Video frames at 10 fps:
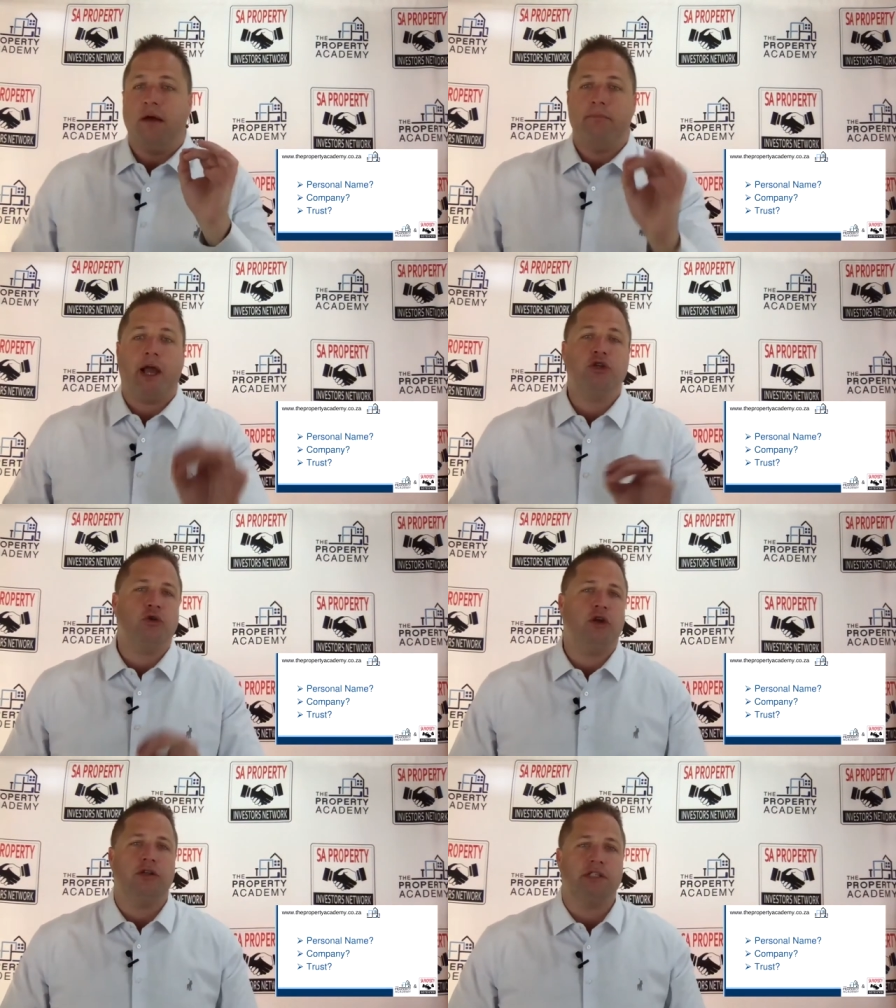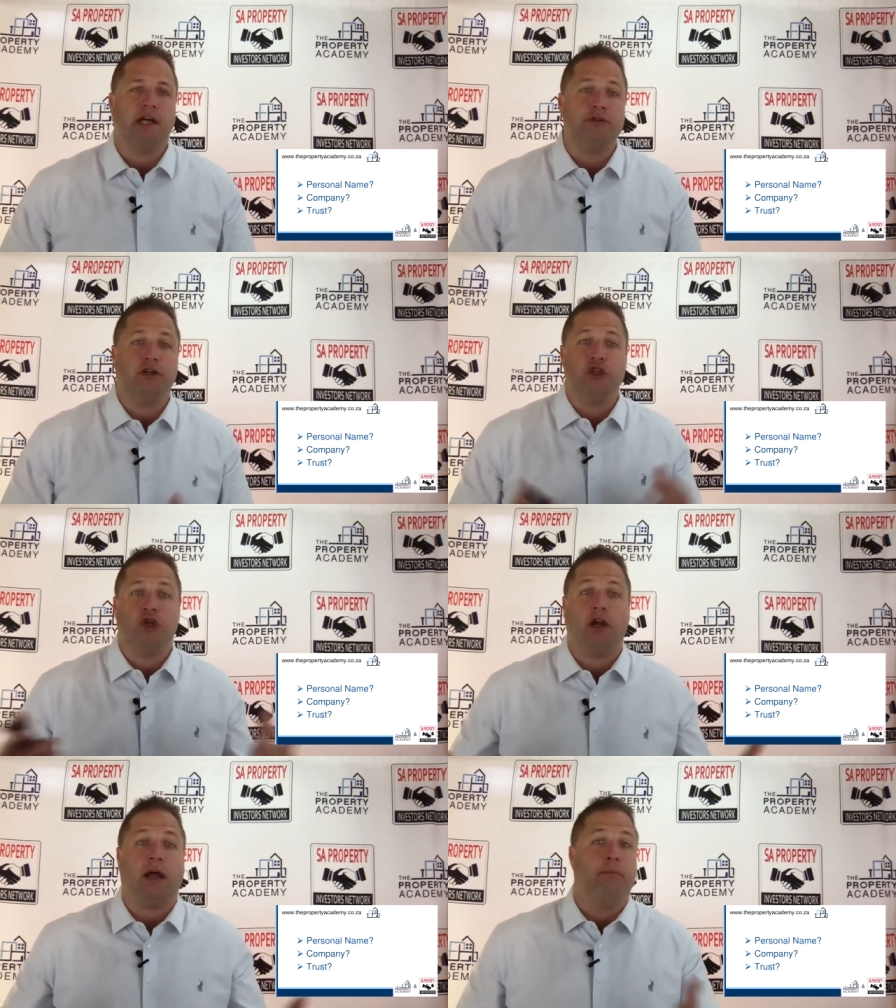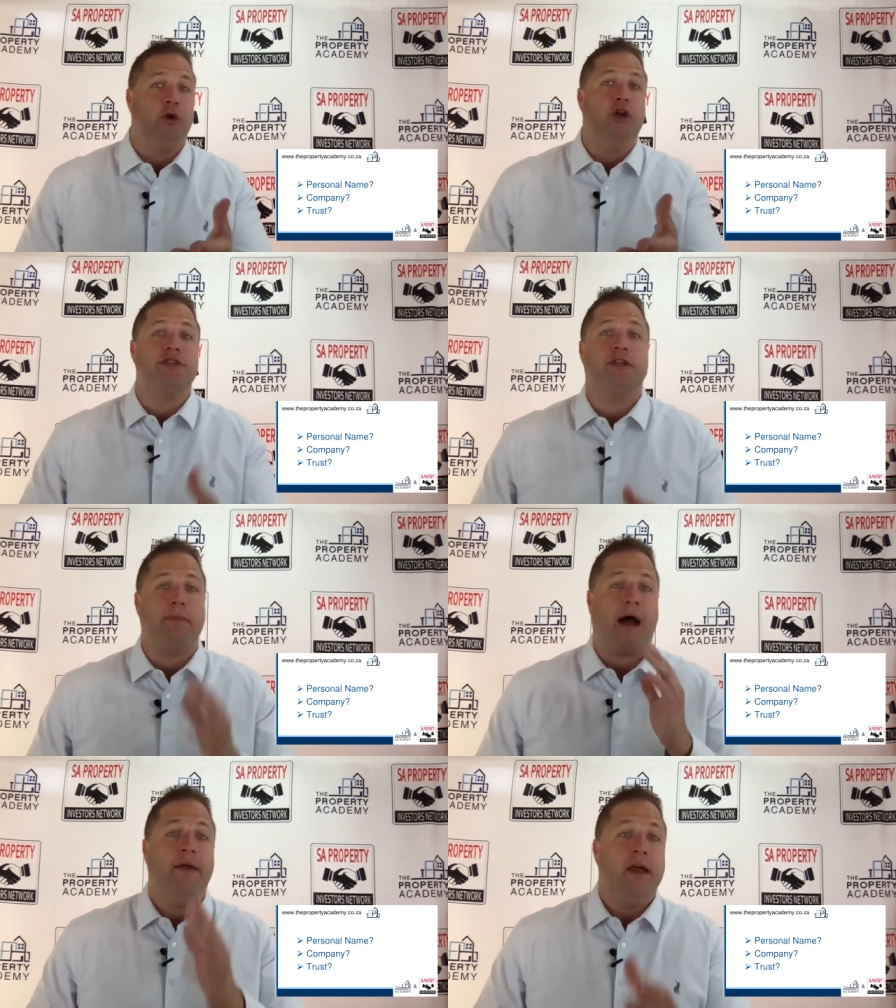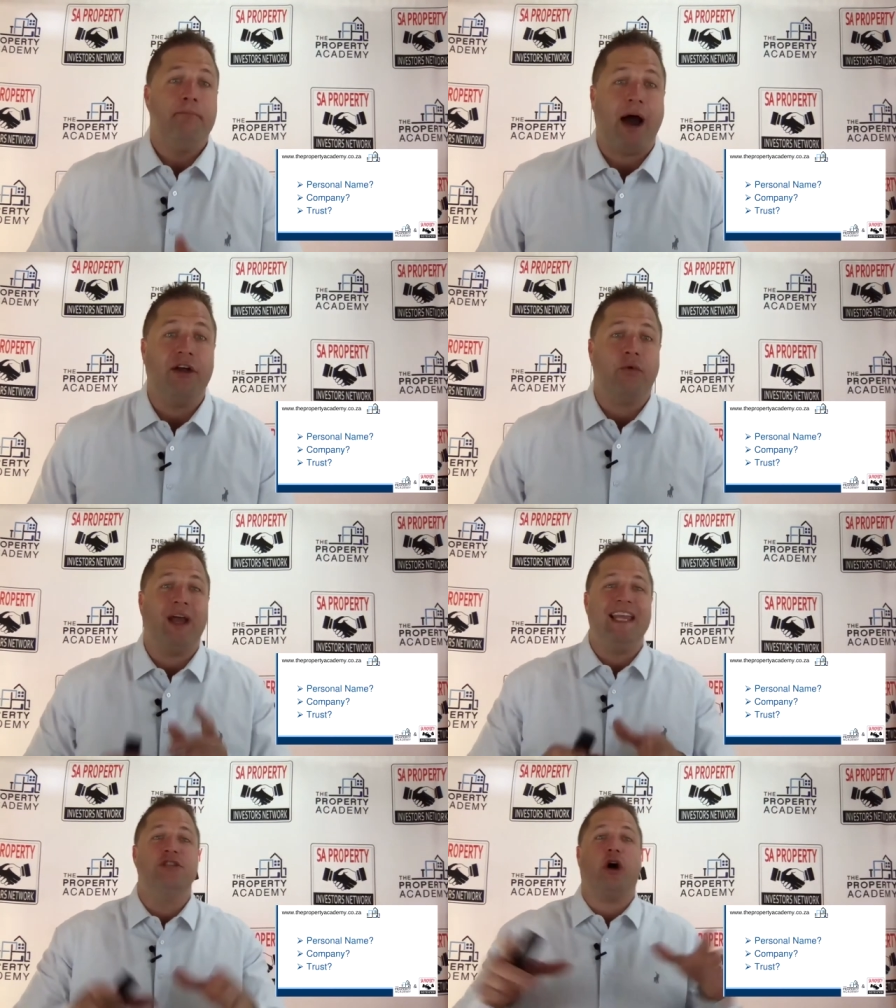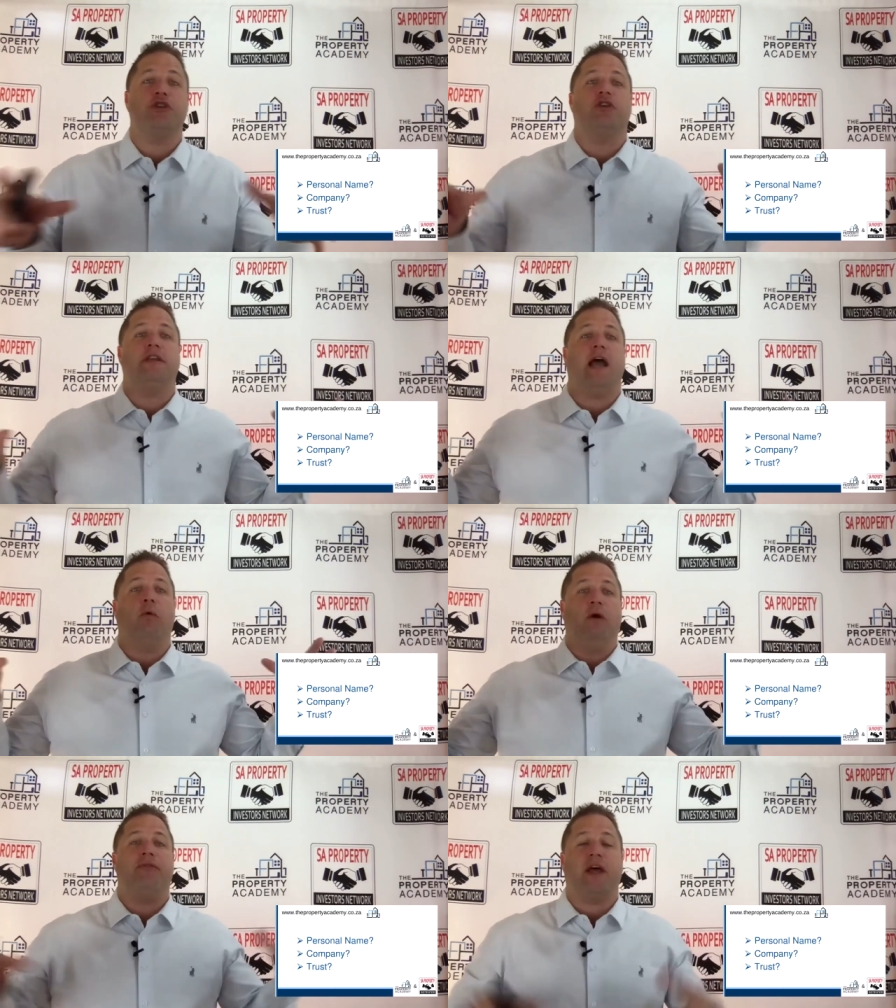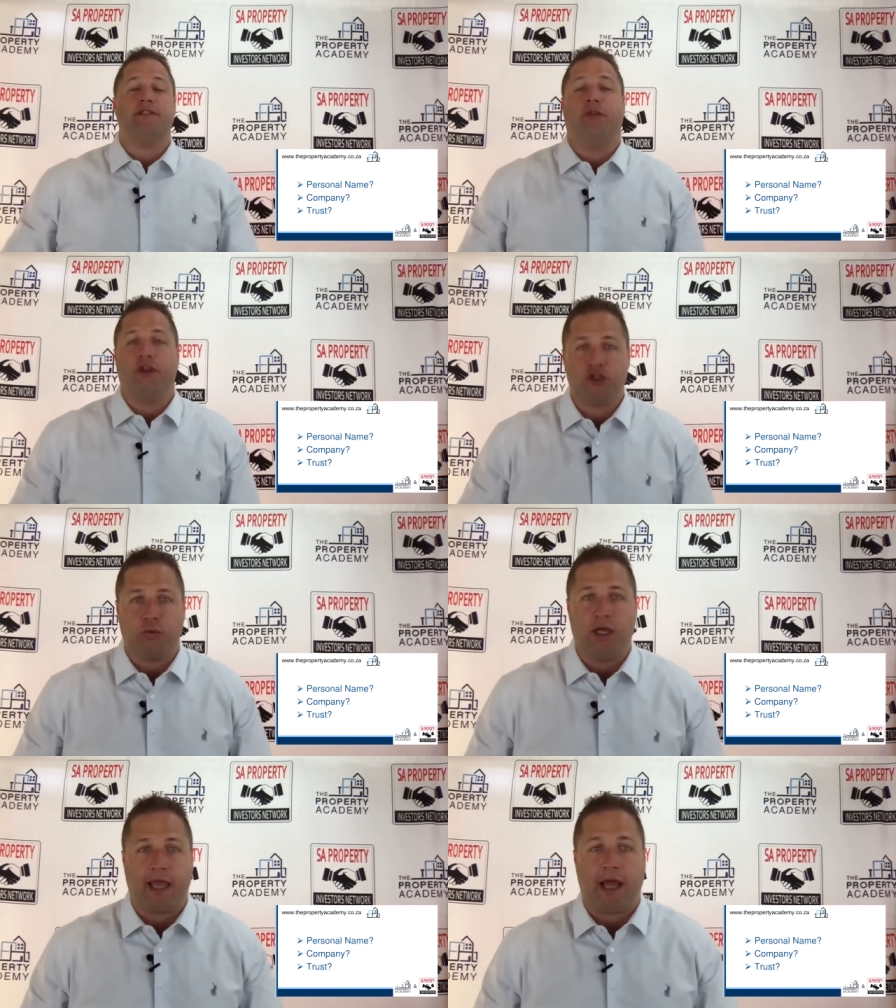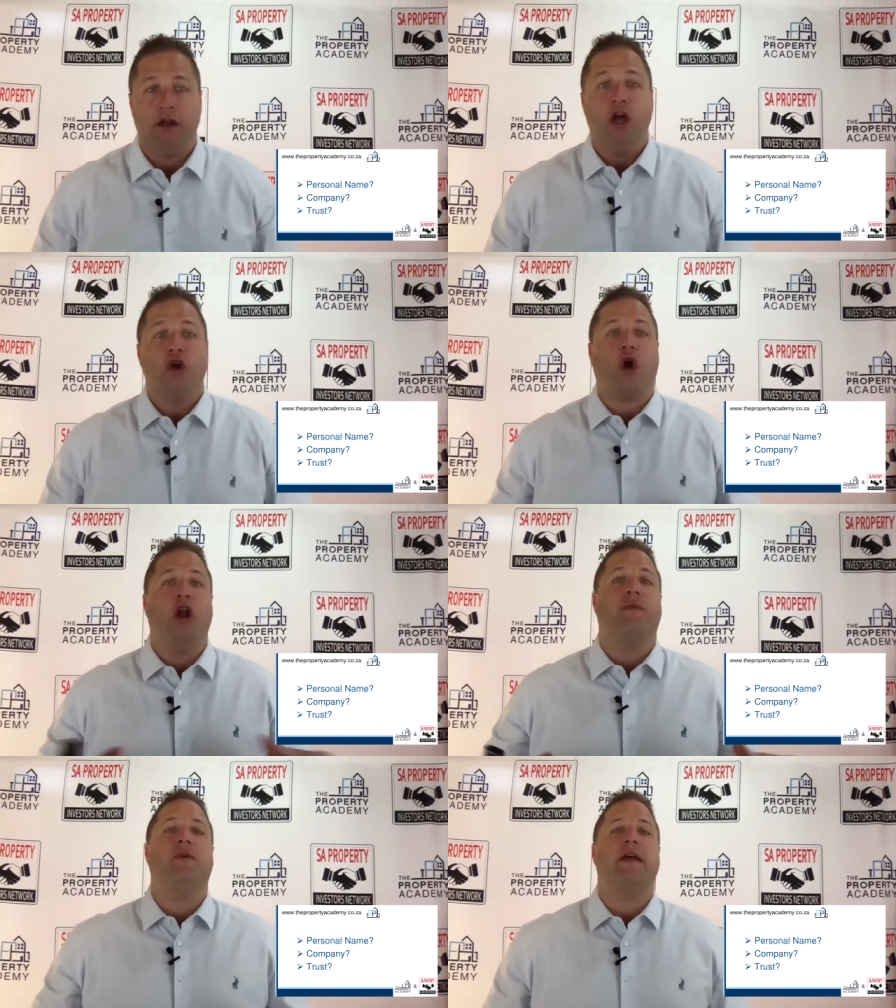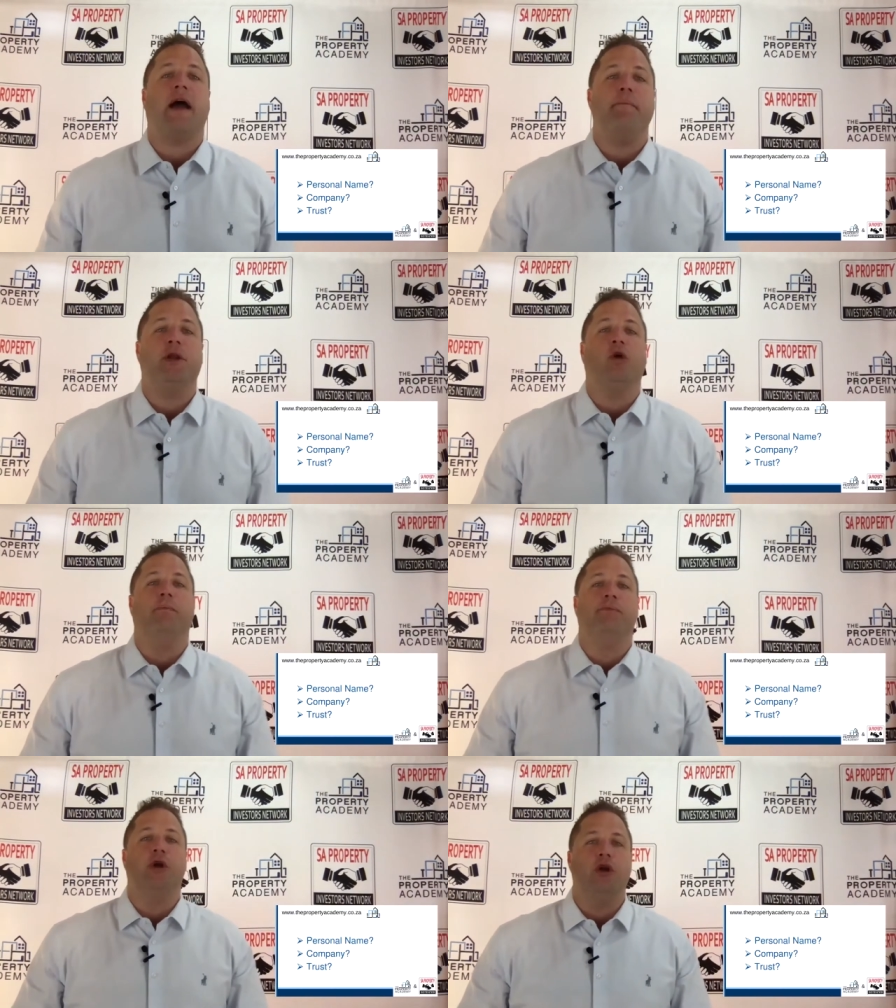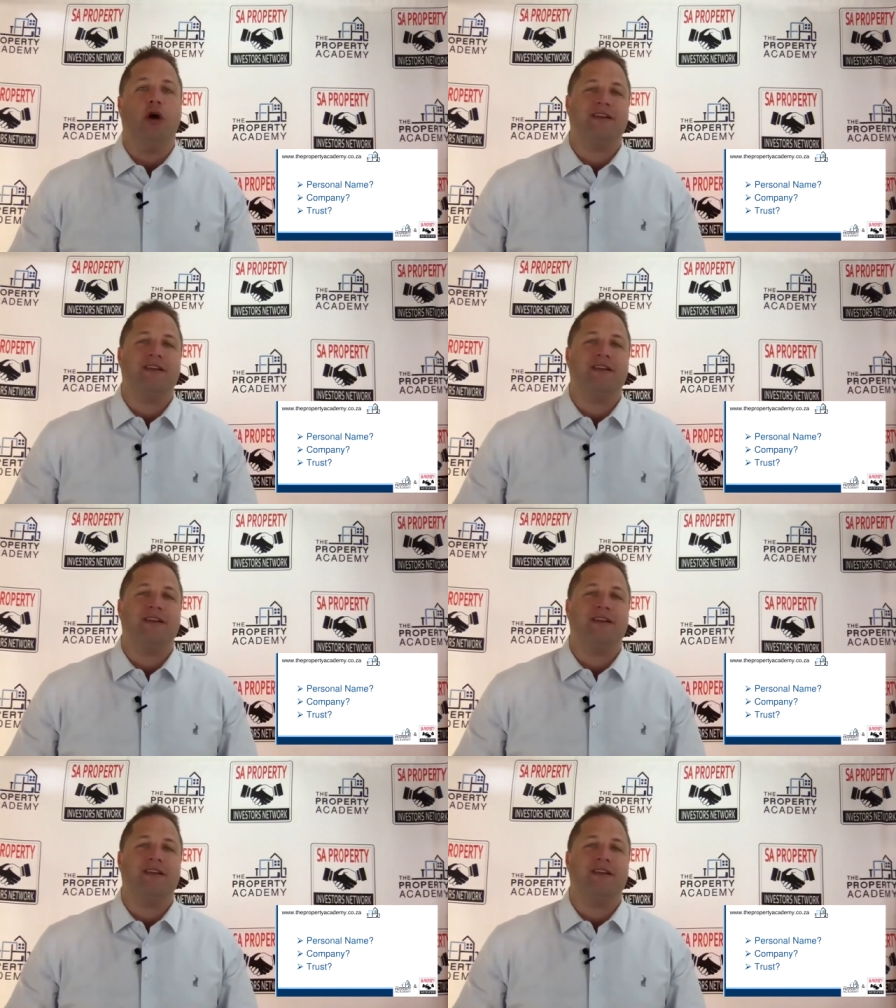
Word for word: make sure you consult an attorney like Bruno Simao. By the way, he's also here with us this weekend. Go look for a company called Bruno